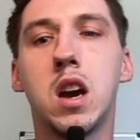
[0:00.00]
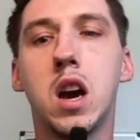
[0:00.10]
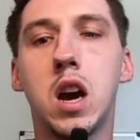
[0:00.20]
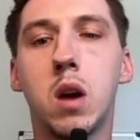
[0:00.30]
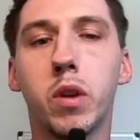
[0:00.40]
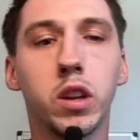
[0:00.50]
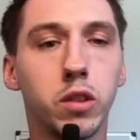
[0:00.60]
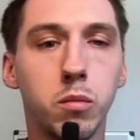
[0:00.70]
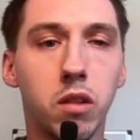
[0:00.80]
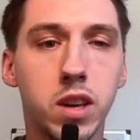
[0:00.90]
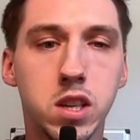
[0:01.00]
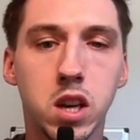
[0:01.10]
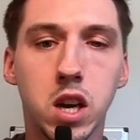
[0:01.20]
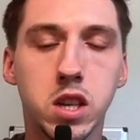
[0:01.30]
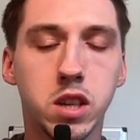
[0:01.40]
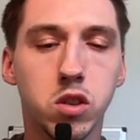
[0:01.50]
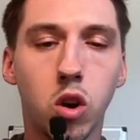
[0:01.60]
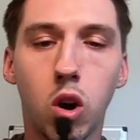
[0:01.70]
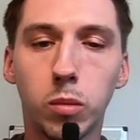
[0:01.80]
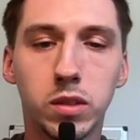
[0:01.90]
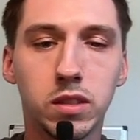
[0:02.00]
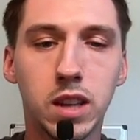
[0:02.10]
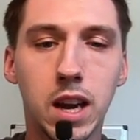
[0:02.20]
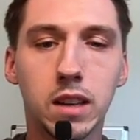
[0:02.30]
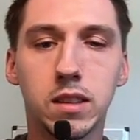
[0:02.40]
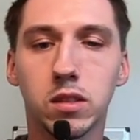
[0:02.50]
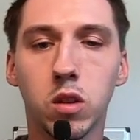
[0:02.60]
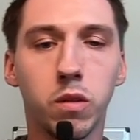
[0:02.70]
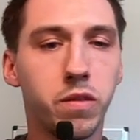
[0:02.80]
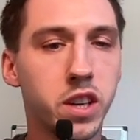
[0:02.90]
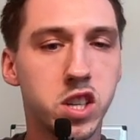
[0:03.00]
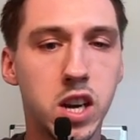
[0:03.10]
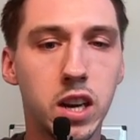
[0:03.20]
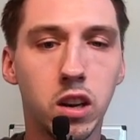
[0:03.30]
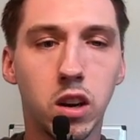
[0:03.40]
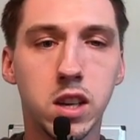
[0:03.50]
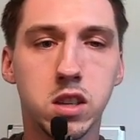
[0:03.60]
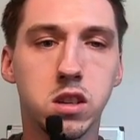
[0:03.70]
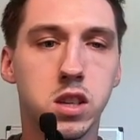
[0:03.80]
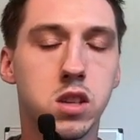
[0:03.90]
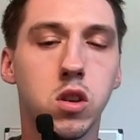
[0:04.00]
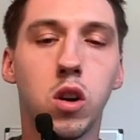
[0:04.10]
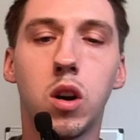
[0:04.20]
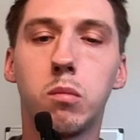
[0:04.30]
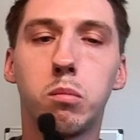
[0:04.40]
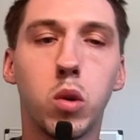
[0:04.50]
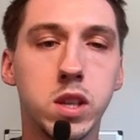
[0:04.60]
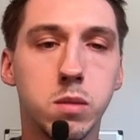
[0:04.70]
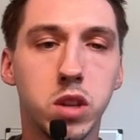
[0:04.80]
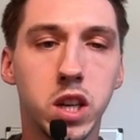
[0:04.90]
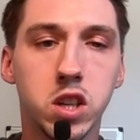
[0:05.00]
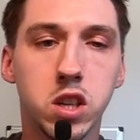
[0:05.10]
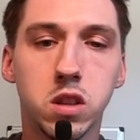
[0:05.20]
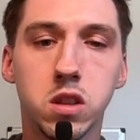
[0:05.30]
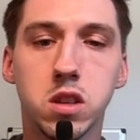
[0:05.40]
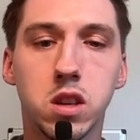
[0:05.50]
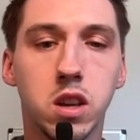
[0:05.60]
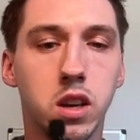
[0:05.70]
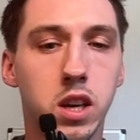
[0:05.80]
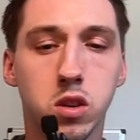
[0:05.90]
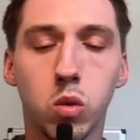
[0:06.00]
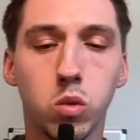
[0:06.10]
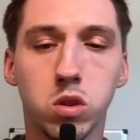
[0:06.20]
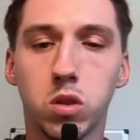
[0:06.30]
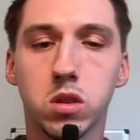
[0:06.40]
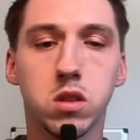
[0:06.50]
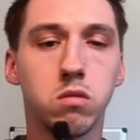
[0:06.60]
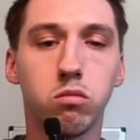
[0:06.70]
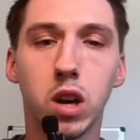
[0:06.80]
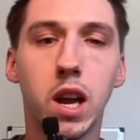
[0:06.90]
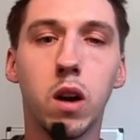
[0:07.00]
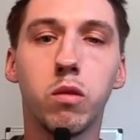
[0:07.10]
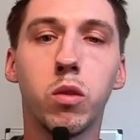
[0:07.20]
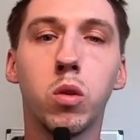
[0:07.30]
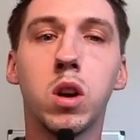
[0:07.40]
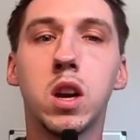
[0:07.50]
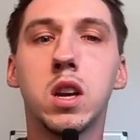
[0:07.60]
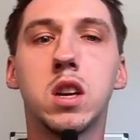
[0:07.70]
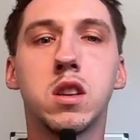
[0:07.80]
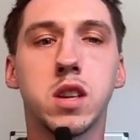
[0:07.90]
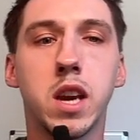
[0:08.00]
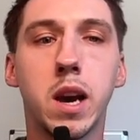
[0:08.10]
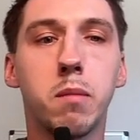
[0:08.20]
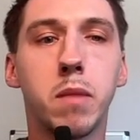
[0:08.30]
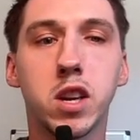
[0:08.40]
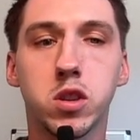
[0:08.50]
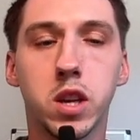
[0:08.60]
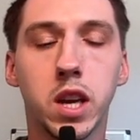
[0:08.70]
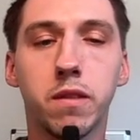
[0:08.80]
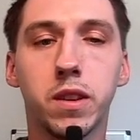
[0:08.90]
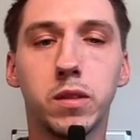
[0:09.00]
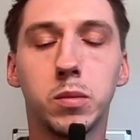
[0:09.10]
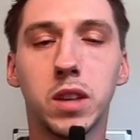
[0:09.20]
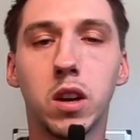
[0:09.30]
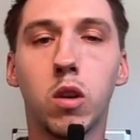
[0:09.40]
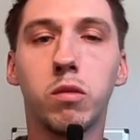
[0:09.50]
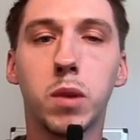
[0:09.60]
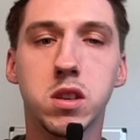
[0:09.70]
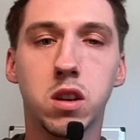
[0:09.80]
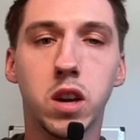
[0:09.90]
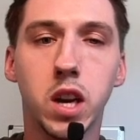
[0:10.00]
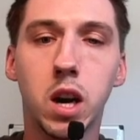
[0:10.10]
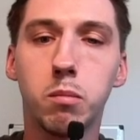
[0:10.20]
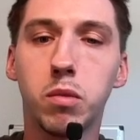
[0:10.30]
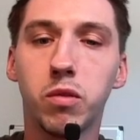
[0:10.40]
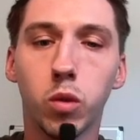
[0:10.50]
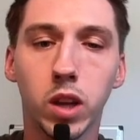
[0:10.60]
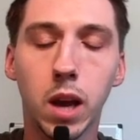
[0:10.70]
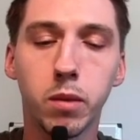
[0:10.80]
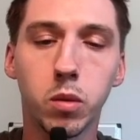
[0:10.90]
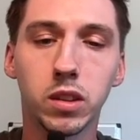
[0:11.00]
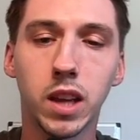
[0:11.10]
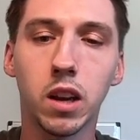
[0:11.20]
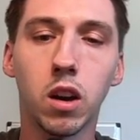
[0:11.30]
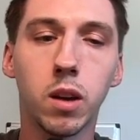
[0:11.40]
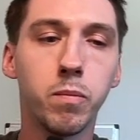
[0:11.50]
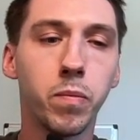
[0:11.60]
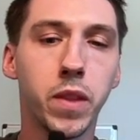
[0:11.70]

When I do my research, it's got Opta stats, it's got fixture analyzers, it's got points predictions, it's got all sorts. Really helpful. So yeah, make sure you're getting 50% off by signing up before the Game Week 1 deadline.